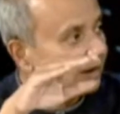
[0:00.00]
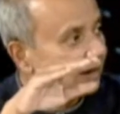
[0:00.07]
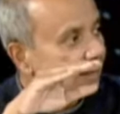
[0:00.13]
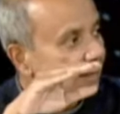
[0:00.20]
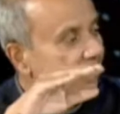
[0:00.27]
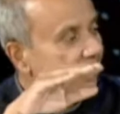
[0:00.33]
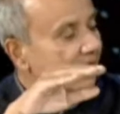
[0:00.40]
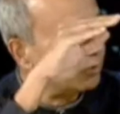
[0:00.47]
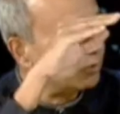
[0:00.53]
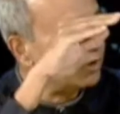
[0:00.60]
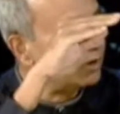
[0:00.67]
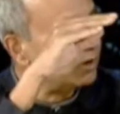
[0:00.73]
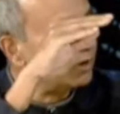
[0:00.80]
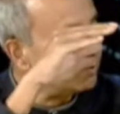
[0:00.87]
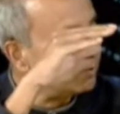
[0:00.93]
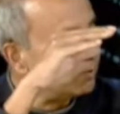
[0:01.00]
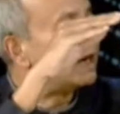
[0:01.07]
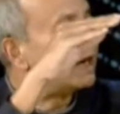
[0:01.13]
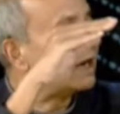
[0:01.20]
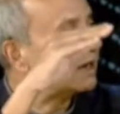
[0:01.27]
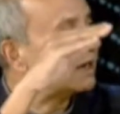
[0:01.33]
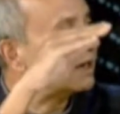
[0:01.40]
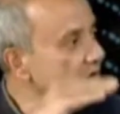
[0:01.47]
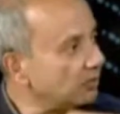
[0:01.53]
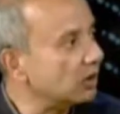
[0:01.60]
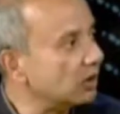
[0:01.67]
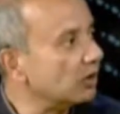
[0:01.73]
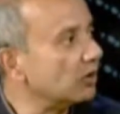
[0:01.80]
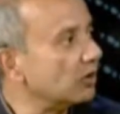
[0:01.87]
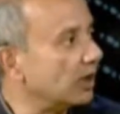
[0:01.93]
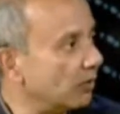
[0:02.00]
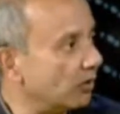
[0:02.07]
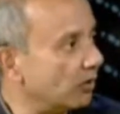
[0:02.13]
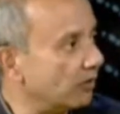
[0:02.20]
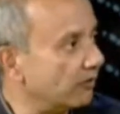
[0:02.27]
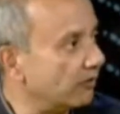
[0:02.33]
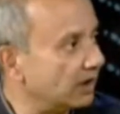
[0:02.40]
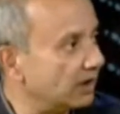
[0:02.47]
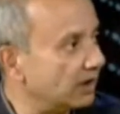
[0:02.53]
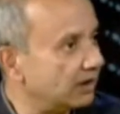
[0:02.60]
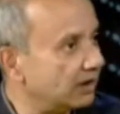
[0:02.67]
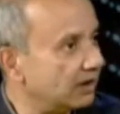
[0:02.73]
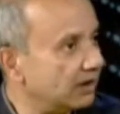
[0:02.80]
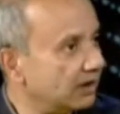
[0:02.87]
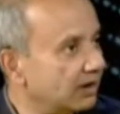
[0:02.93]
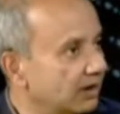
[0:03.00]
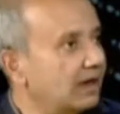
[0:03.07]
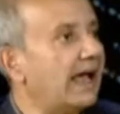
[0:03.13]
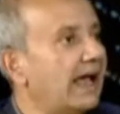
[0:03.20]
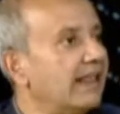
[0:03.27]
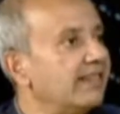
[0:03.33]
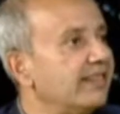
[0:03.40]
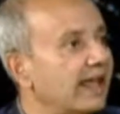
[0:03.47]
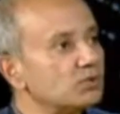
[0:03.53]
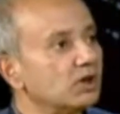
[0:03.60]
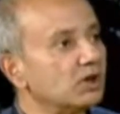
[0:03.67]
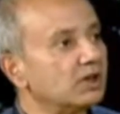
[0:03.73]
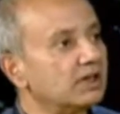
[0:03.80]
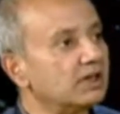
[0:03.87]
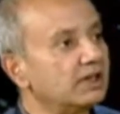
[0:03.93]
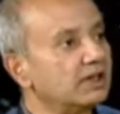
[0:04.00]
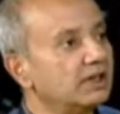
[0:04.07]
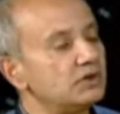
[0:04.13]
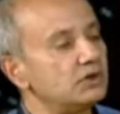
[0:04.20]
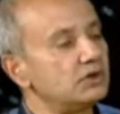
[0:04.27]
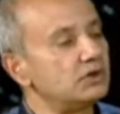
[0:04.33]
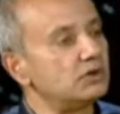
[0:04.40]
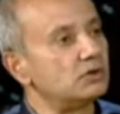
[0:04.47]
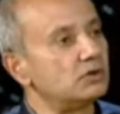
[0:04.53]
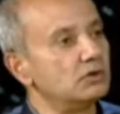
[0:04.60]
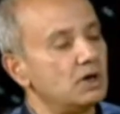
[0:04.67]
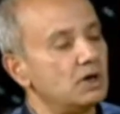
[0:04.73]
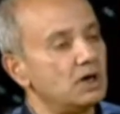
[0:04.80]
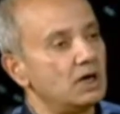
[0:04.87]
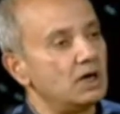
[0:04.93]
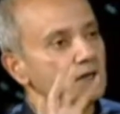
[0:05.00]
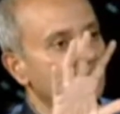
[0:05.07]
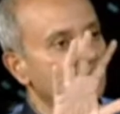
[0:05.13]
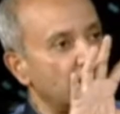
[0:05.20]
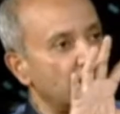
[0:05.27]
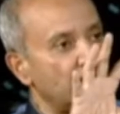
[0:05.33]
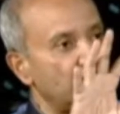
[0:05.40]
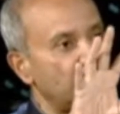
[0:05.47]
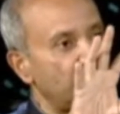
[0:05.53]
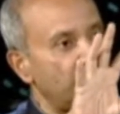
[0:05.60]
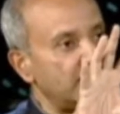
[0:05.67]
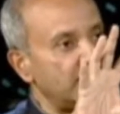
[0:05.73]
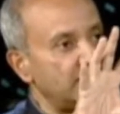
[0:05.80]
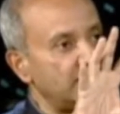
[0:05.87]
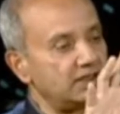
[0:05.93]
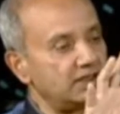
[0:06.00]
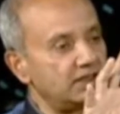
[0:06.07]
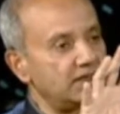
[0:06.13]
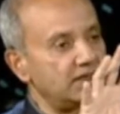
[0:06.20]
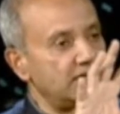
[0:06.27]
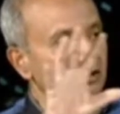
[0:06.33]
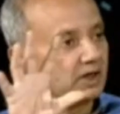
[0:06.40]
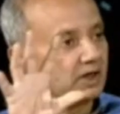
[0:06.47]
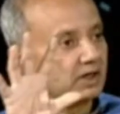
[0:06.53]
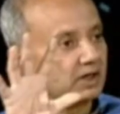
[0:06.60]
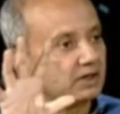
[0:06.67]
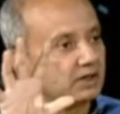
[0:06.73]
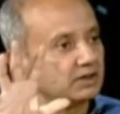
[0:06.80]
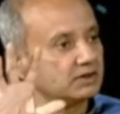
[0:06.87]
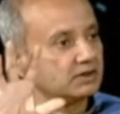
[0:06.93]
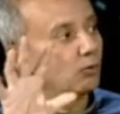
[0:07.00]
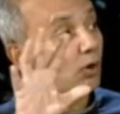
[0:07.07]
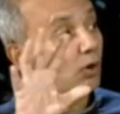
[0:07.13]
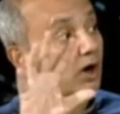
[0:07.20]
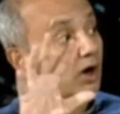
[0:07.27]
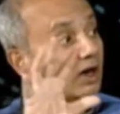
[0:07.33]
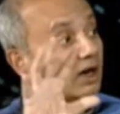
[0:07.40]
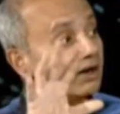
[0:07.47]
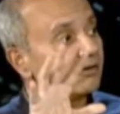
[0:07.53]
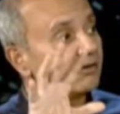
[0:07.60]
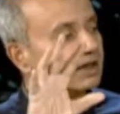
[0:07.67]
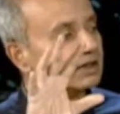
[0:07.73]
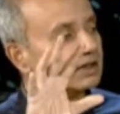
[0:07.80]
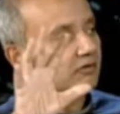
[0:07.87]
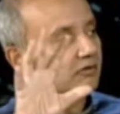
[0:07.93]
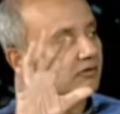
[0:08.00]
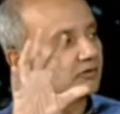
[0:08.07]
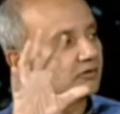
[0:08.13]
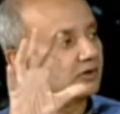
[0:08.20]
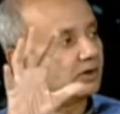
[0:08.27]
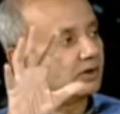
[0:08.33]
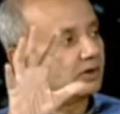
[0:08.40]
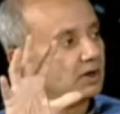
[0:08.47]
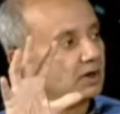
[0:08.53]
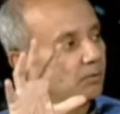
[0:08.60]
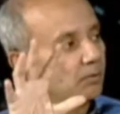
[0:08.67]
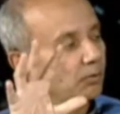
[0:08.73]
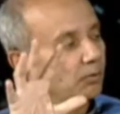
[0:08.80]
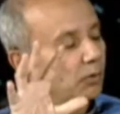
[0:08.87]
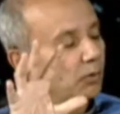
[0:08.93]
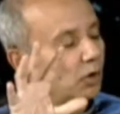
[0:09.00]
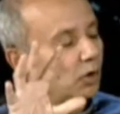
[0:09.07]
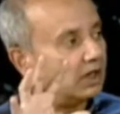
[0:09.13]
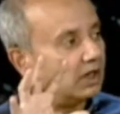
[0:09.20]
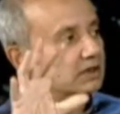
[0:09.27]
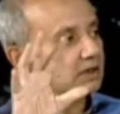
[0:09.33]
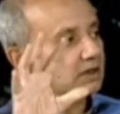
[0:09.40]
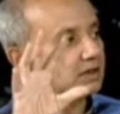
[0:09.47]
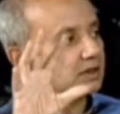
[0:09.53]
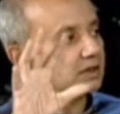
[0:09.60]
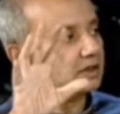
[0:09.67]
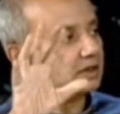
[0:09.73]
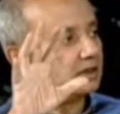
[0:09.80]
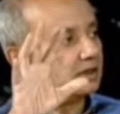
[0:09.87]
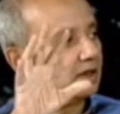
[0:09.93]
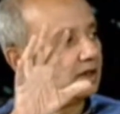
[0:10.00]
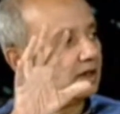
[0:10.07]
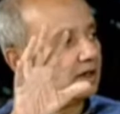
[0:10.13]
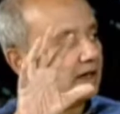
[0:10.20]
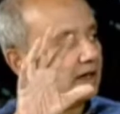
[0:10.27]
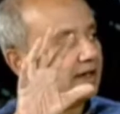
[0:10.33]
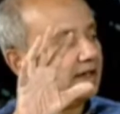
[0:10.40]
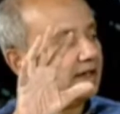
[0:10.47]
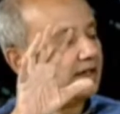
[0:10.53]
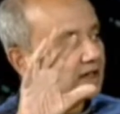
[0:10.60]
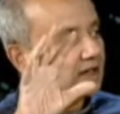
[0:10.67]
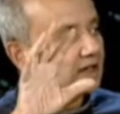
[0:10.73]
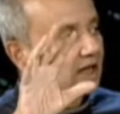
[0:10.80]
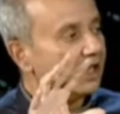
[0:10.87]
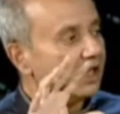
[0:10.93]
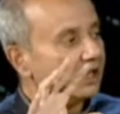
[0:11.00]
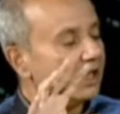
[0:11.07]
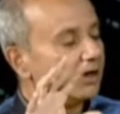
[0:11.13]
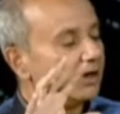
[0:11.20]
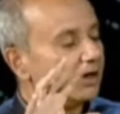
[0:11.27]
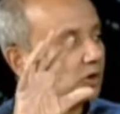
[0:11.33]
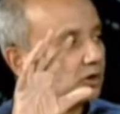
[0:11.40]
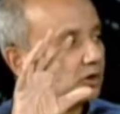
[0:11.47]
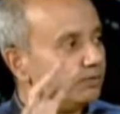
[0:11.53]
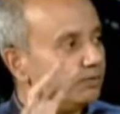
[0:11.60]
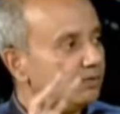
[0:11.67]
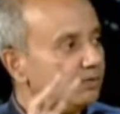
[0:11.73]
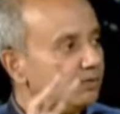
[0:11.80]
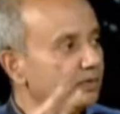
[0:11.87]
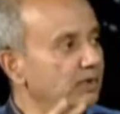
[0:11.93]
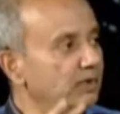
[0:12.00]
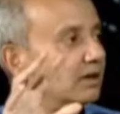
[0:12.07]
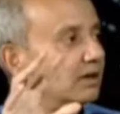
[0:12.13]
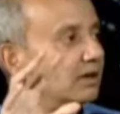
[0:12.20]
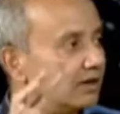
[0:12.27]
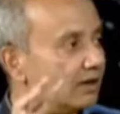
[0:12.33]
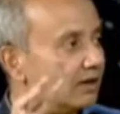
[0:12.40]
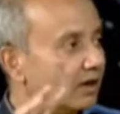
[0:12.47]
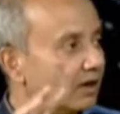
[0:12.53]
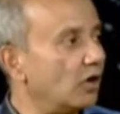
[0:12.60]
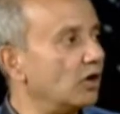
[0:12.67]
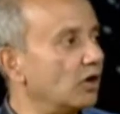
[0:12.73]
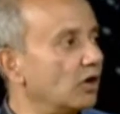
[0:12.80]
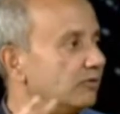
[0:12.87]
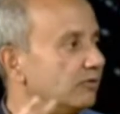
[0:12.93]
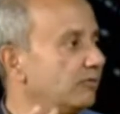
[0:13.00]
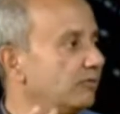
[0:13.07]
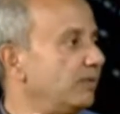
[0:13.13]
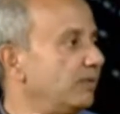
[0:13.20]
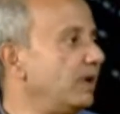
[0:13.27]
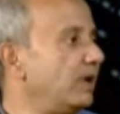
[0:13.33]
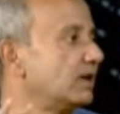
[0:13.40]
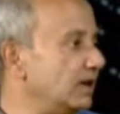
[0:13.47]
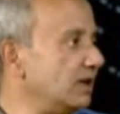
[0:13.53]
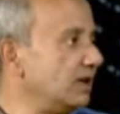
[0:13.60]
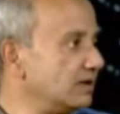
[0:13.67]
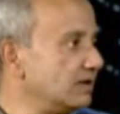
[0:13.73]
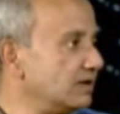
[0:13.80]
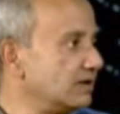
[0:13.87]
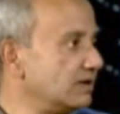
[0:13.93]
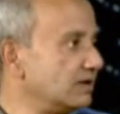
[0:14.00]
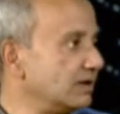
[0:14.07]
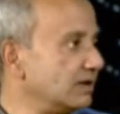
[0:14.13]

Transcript: And how many people are actually below that poverty line? And that's what gives you can get a very detailed picture of what fraction of the population is unable to meet the cost of basic needs